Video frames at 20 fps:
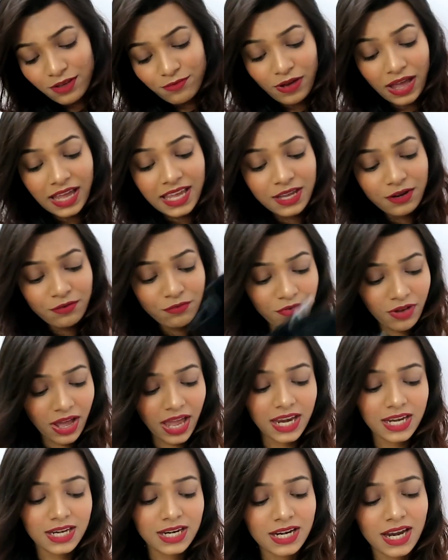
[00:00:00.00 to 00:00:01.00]
If I can
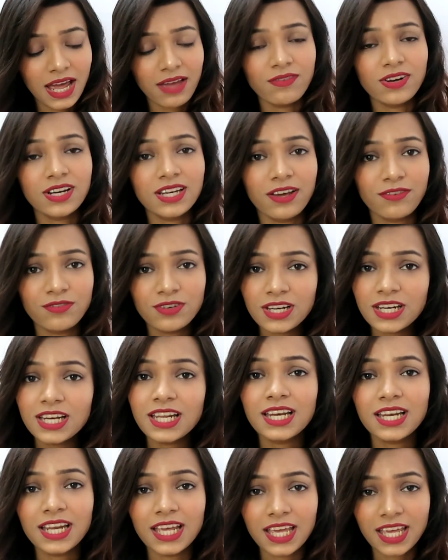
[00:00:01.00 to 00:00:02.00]
find it, I will
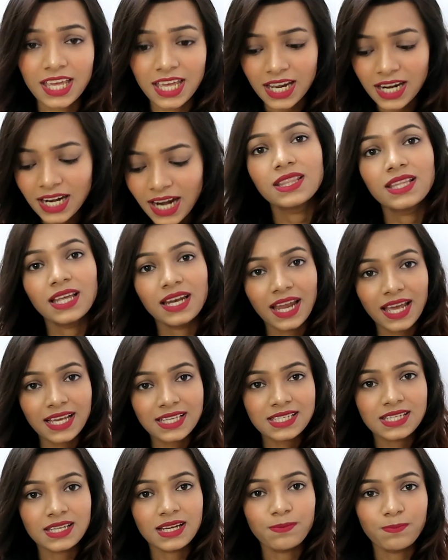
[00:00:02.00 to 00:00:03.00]
definitely link it. The
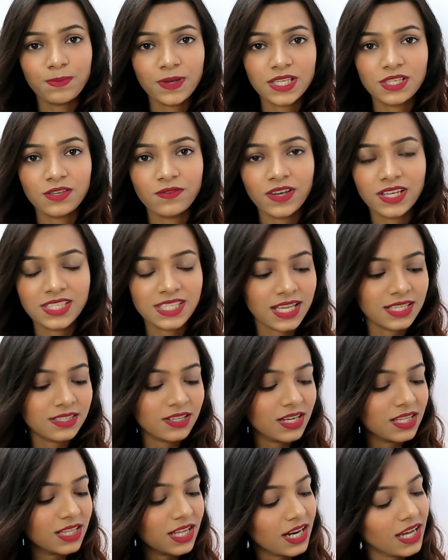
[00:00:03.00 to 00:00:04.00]
next piece of
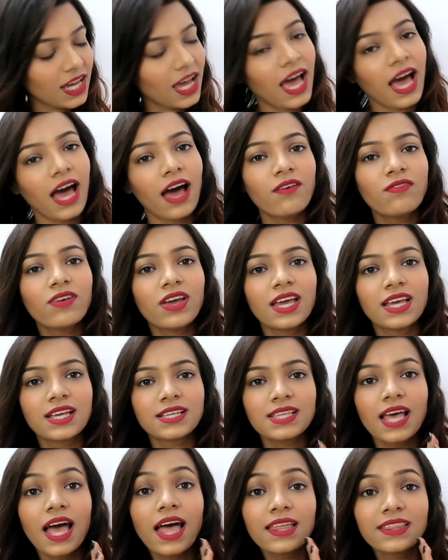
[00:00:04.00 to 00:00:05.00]
accessory that I have
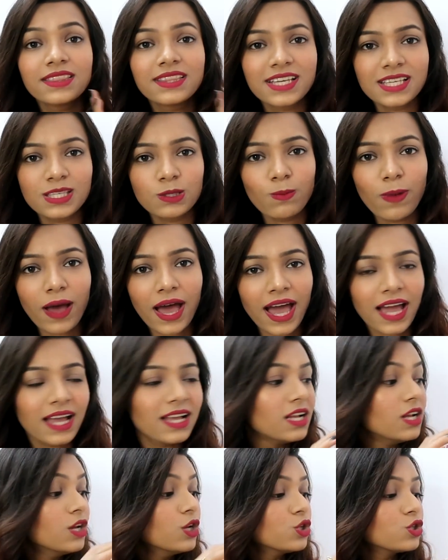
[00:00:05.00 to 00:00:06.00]
is this
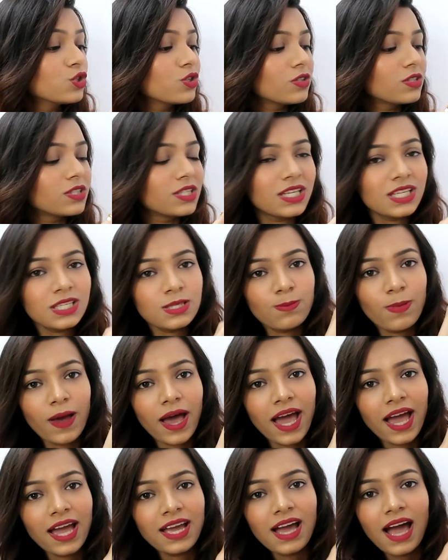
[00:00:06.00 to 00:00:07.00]
bag. So this
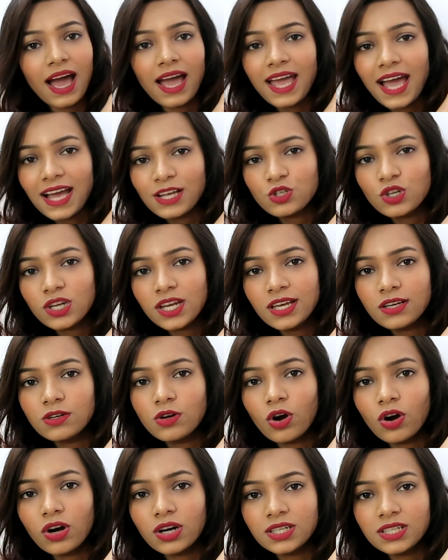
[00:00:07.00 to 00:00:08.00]
bag, I actually
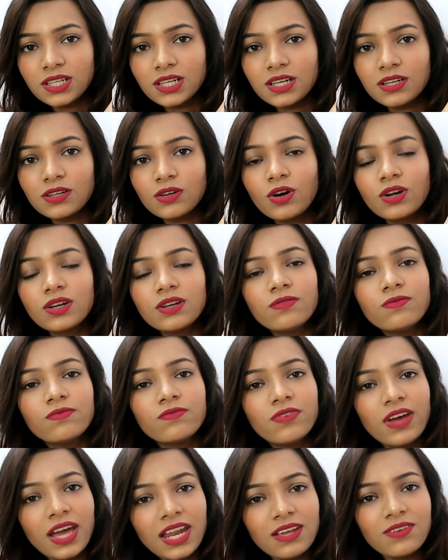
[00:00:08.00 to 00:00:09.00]
got it on a
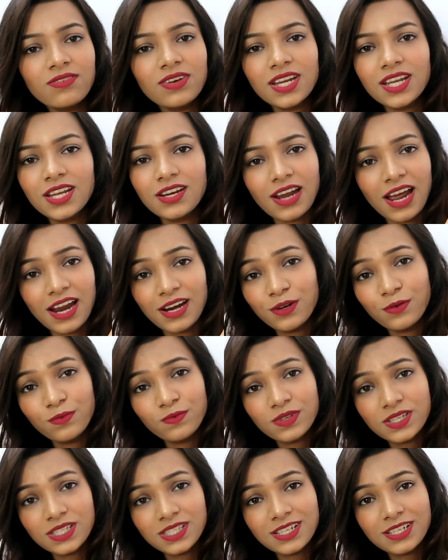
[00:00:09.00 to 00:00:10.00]
very
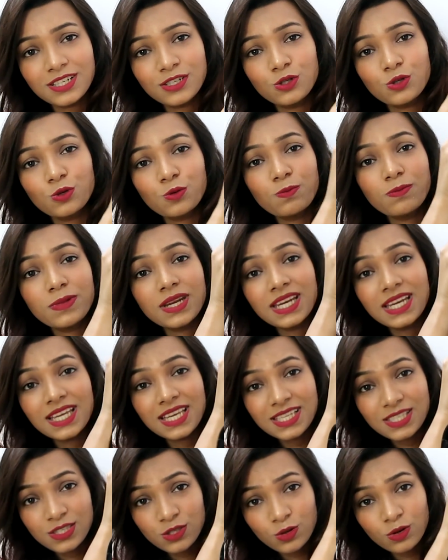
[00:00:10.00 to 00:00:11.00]
random visit to
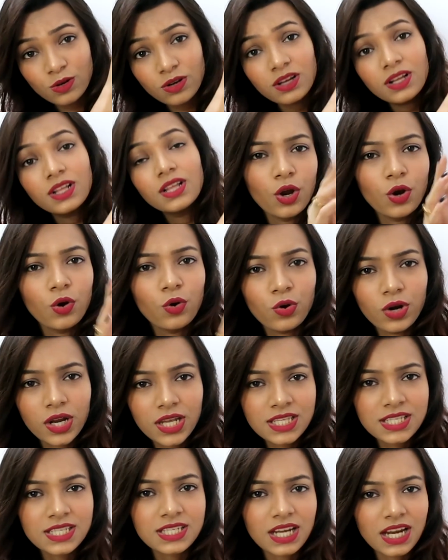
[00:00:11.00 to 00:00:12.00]
Miniso.
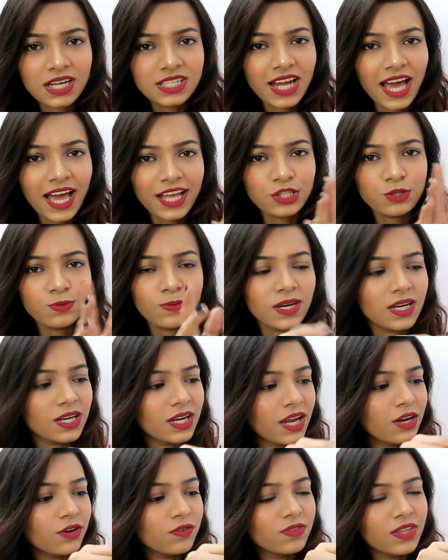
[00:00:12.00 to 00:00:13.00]
Wrist attachment
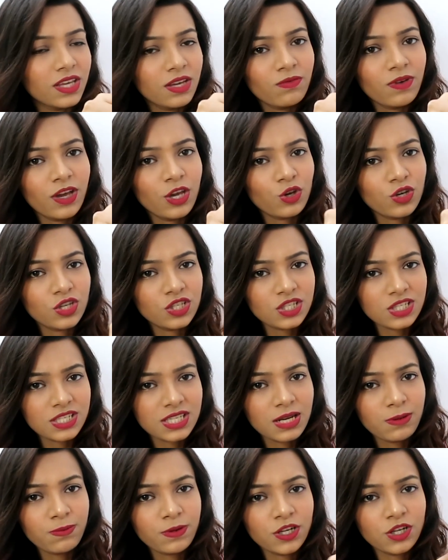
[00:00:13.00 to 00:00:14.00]
kind of thing, where you can just
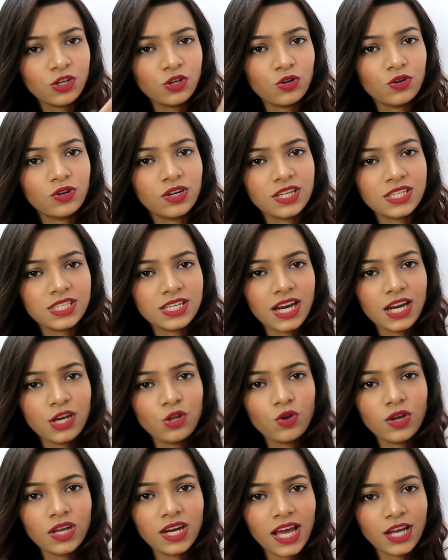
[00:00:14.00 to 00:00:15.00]
slip it in your wrist and
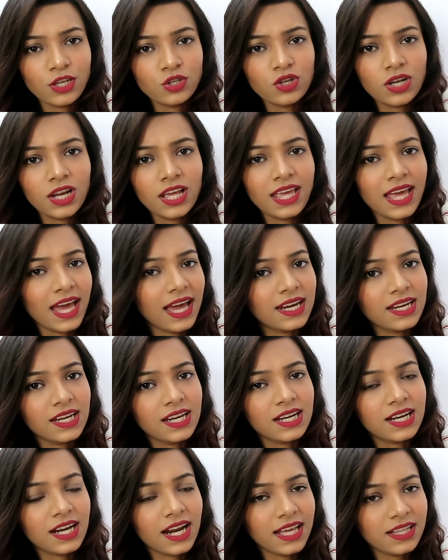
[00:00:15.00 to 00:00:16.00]
you can actually carry
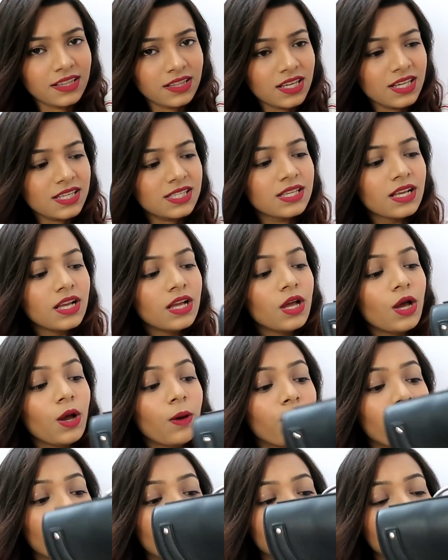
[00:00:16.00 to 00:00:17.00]
it like this.
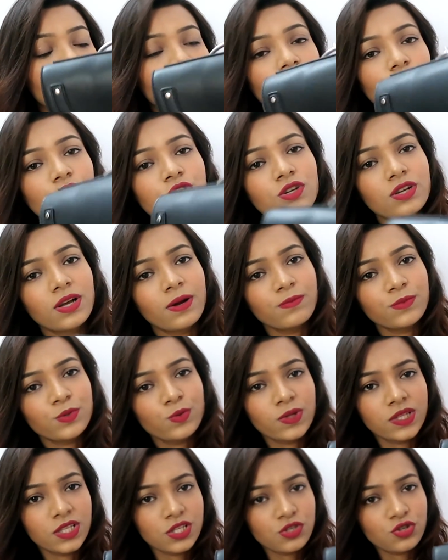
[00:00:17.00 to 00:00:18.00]
But it also comes
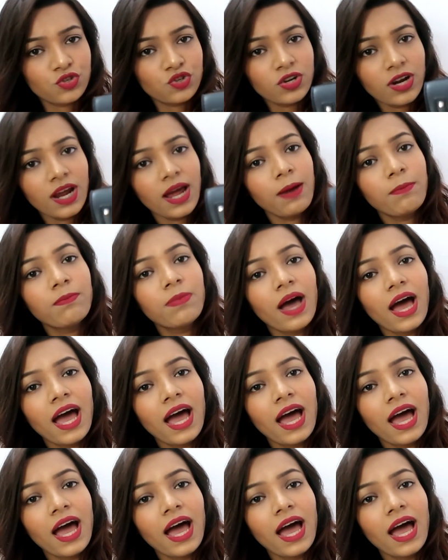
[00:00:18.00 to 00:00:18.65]
with a strap.